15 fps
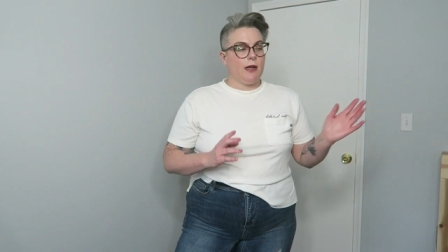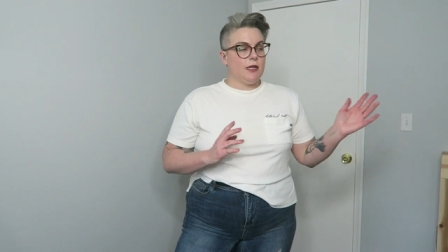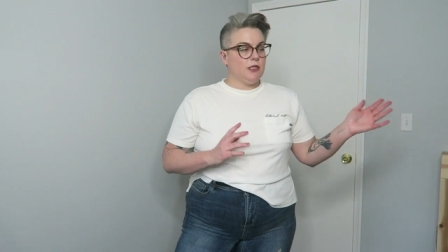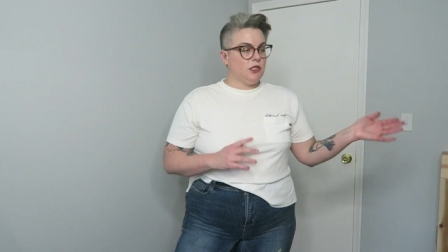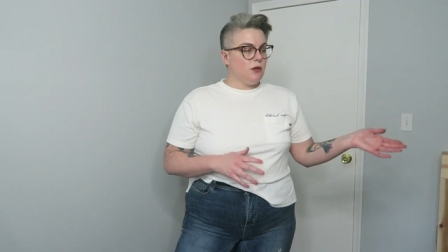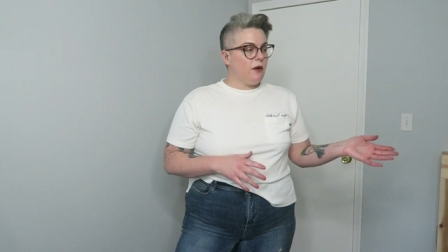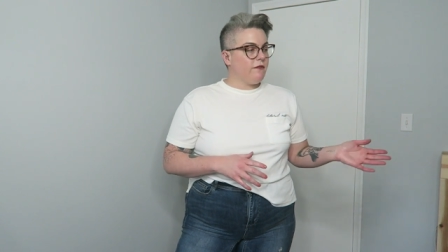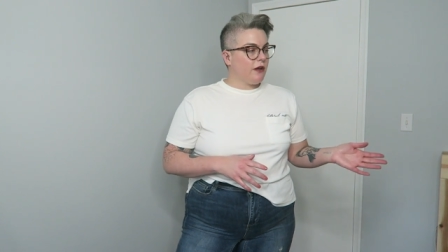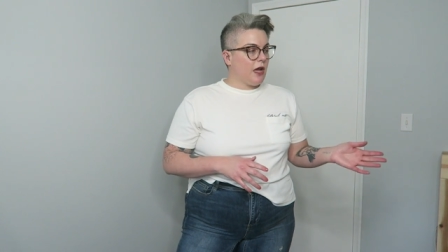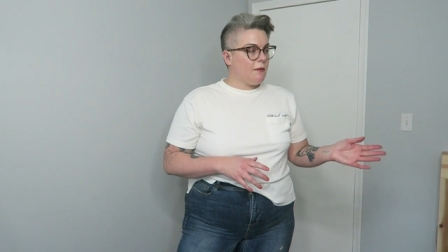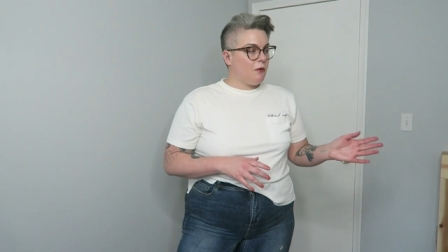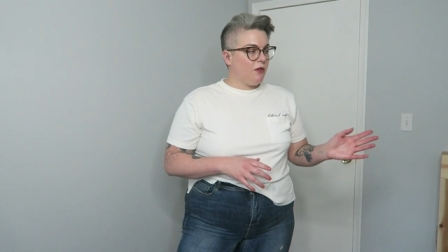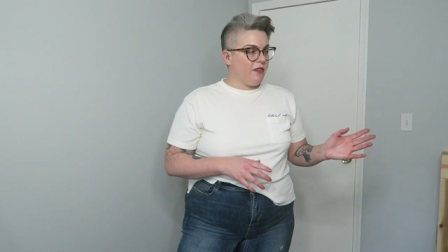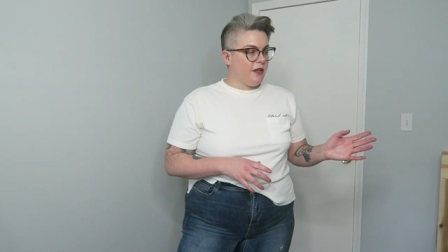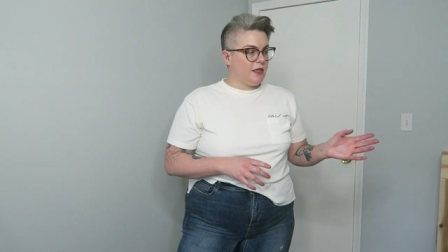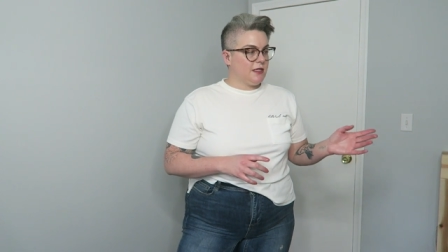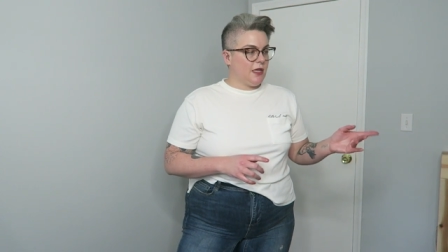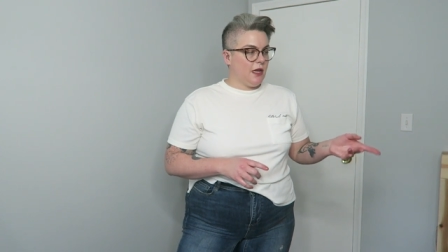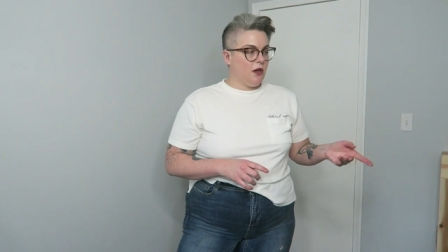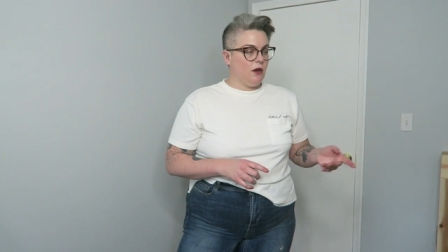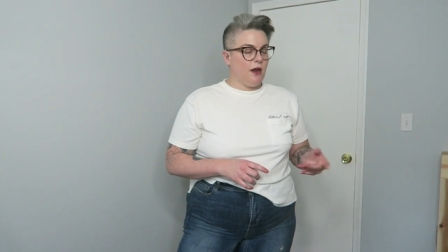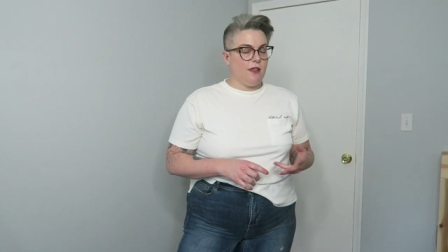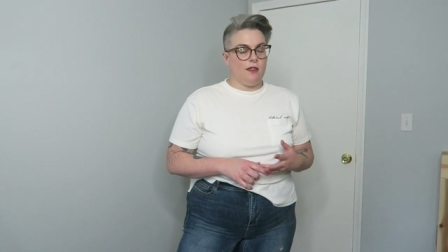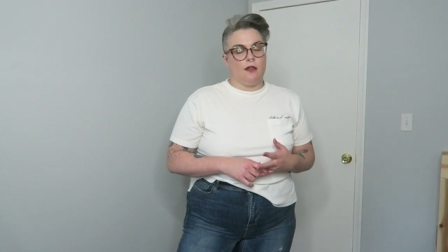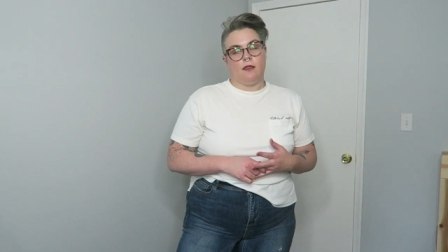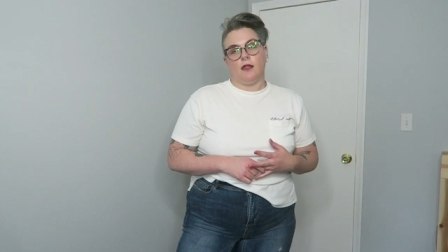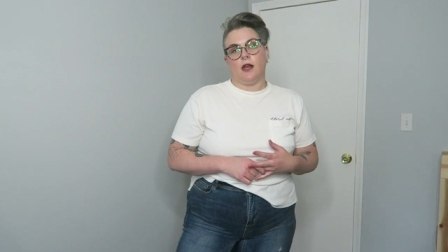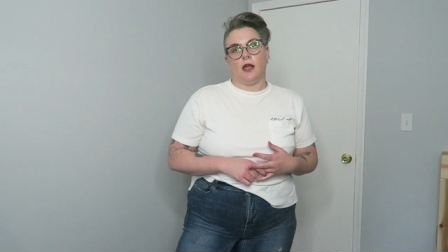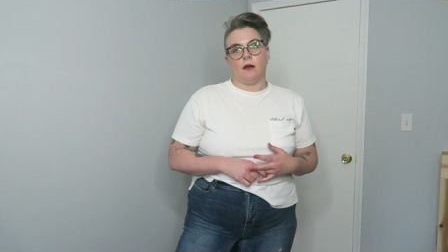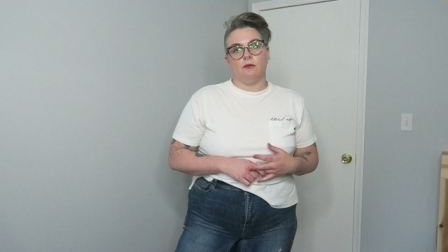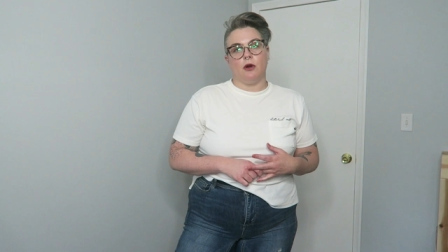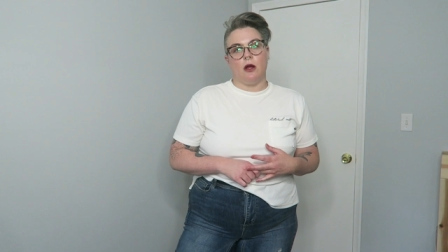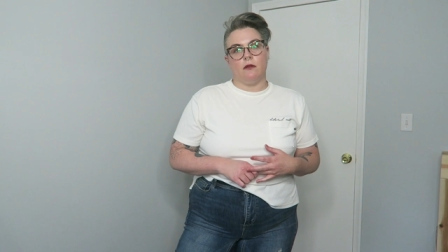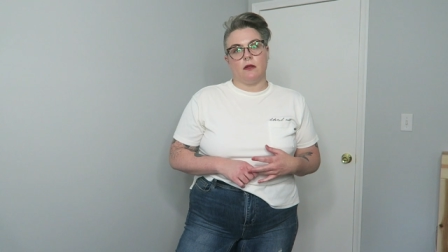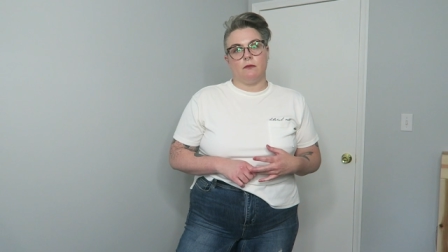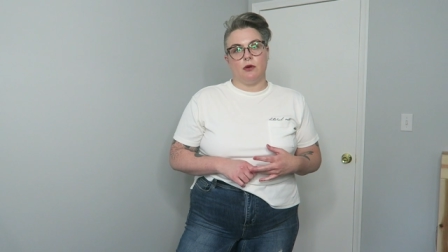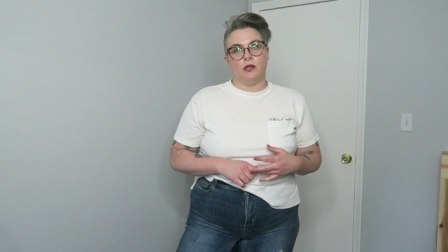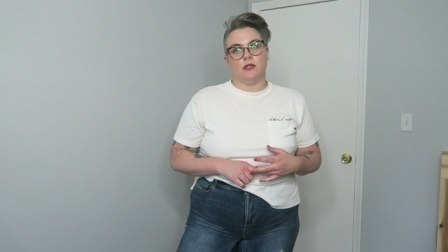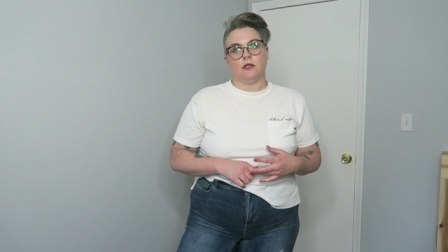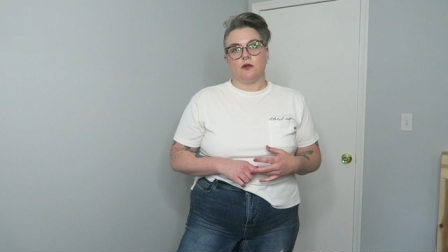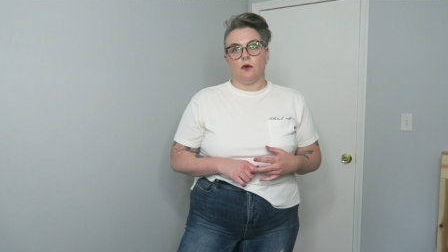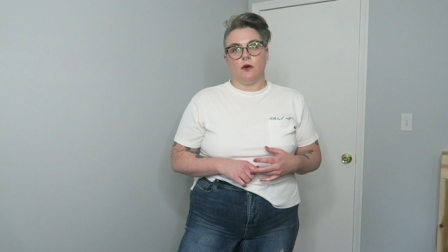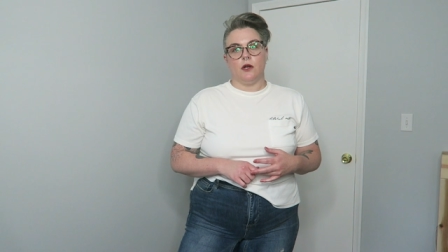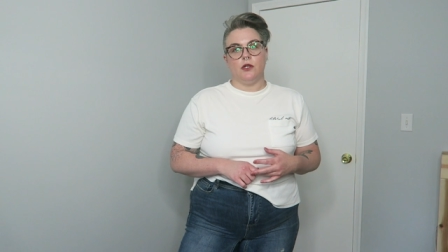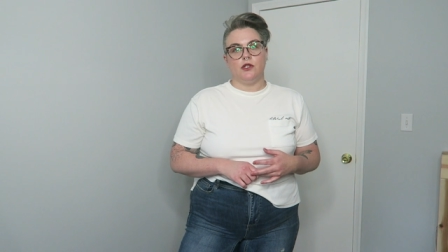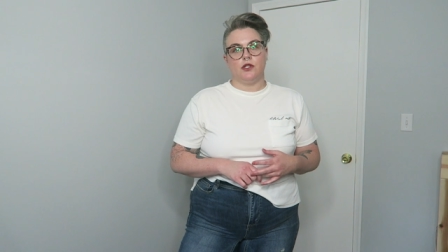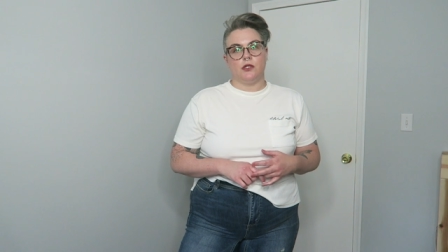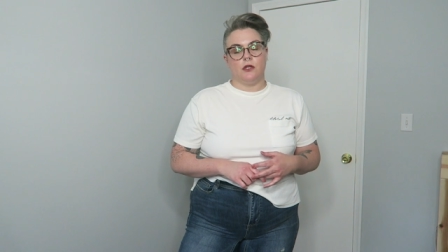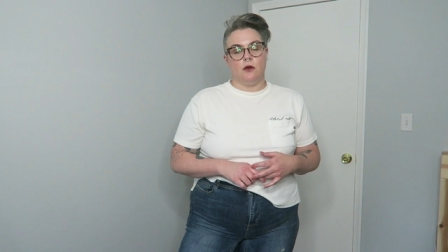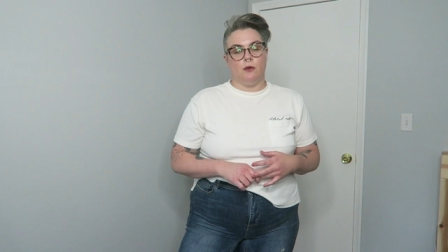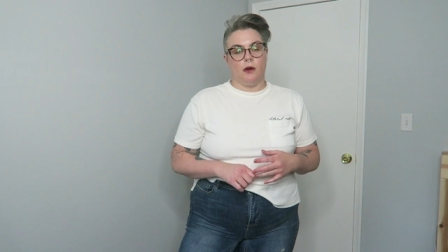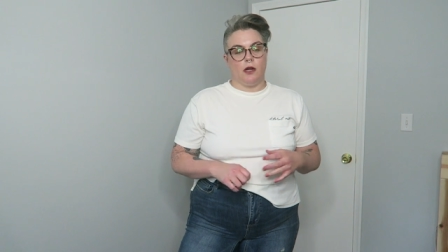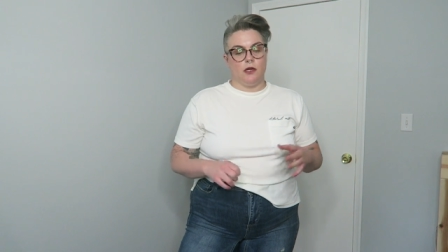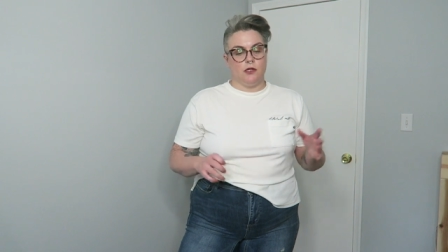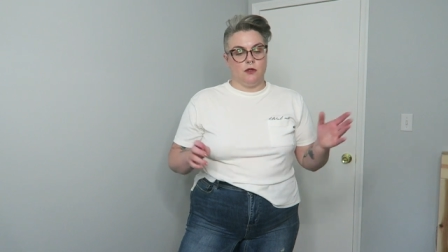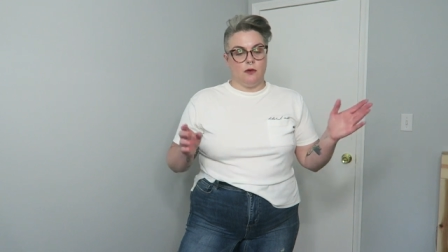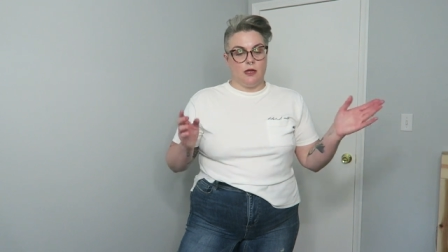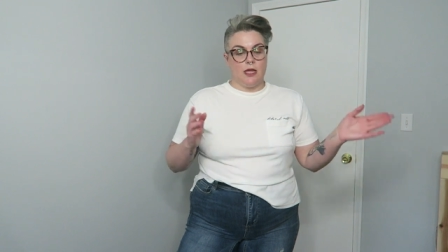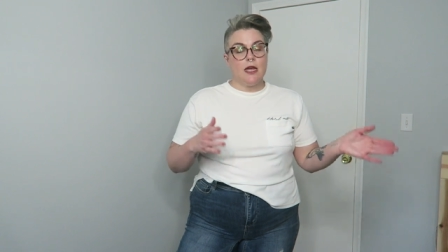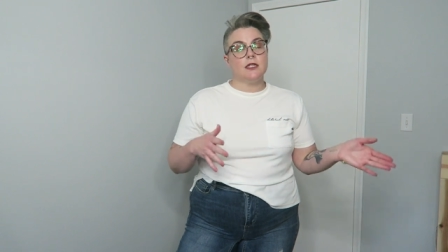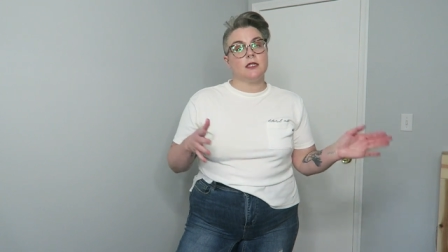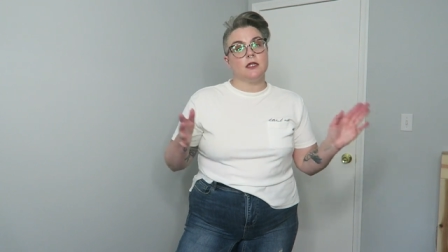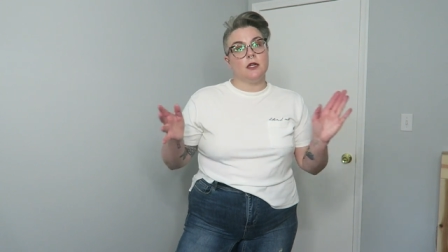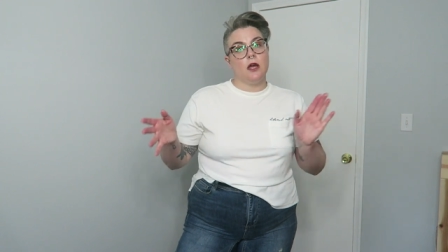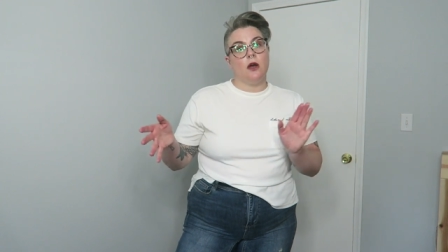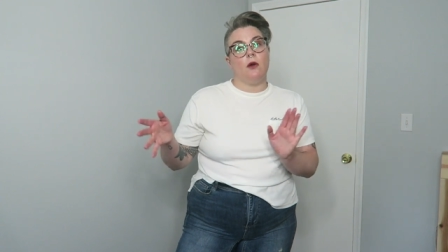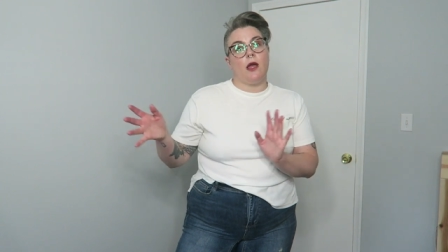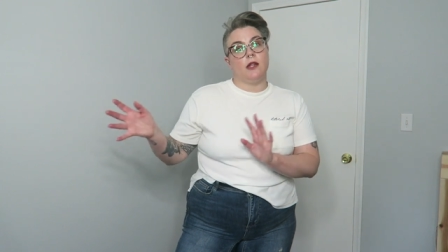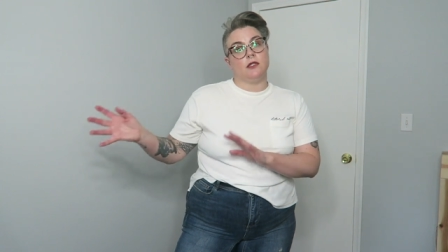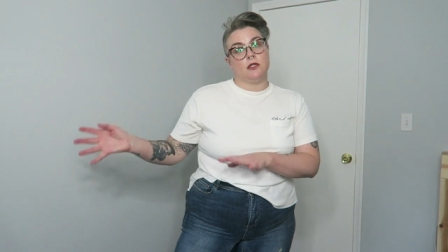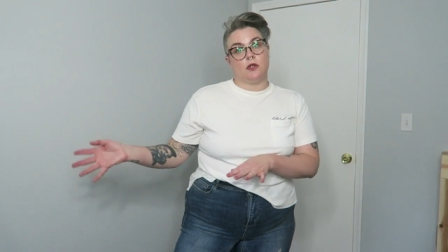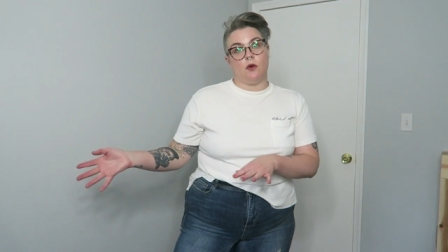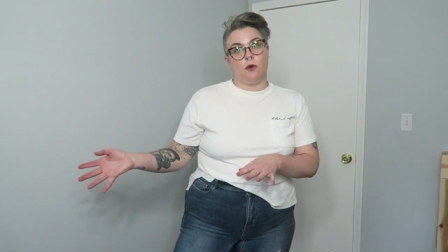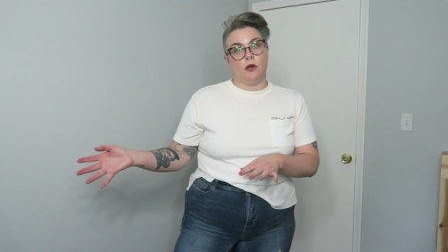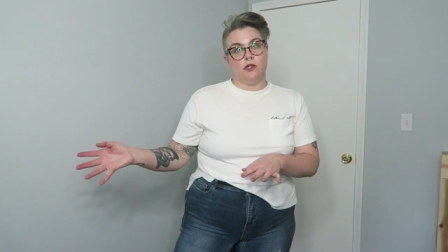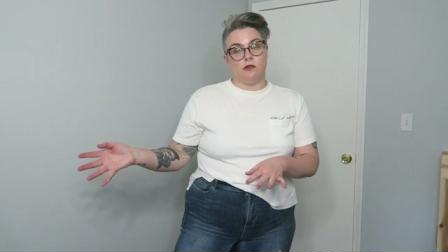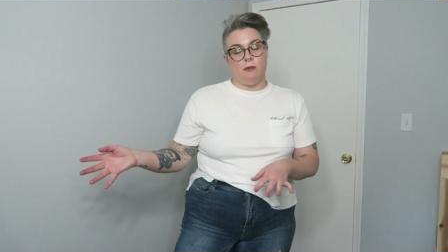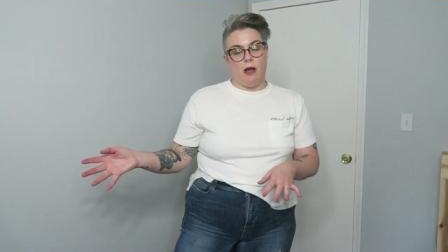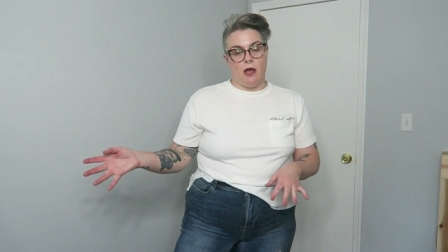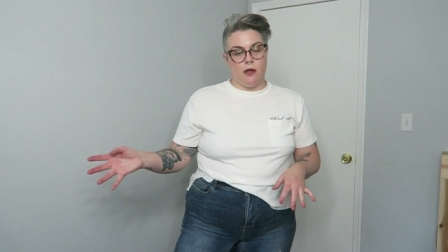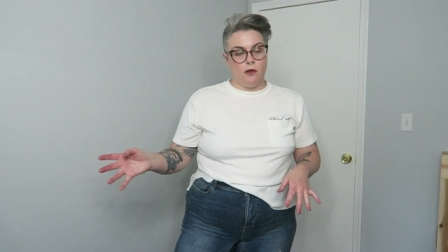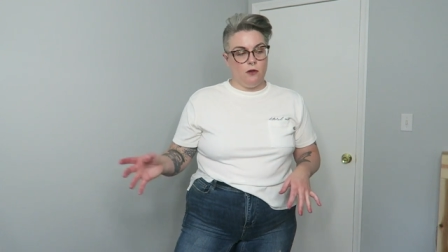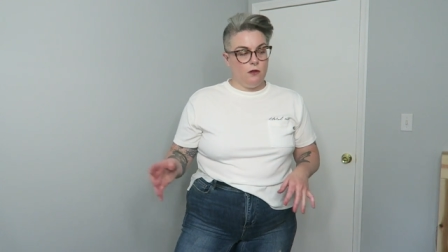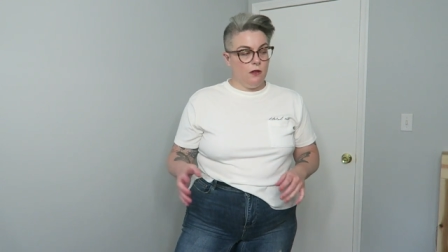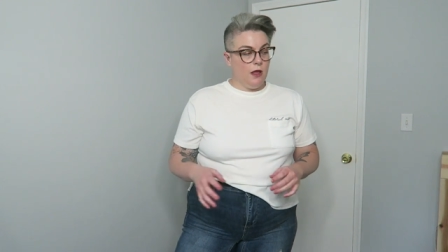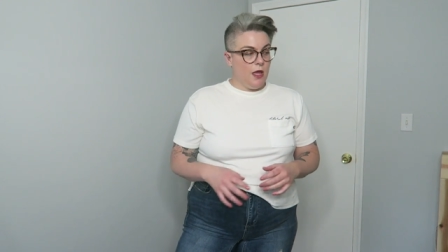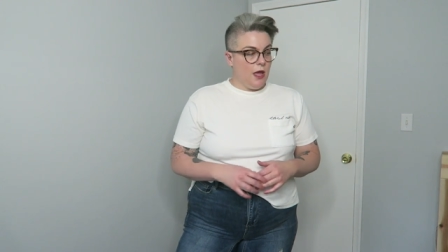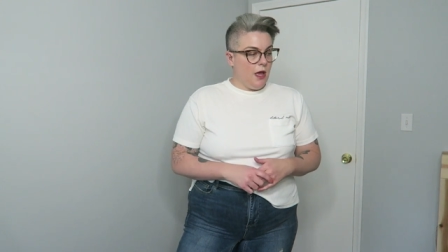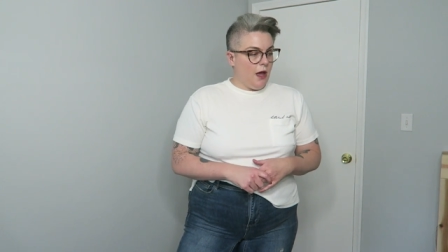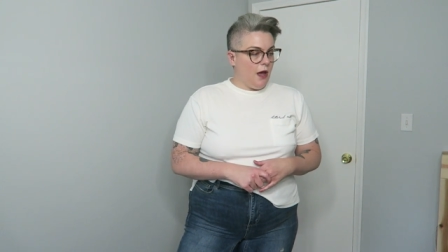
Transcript: but I do have a couple things here I think that I can probably put in storage so we're gonna do a yes no and storage pile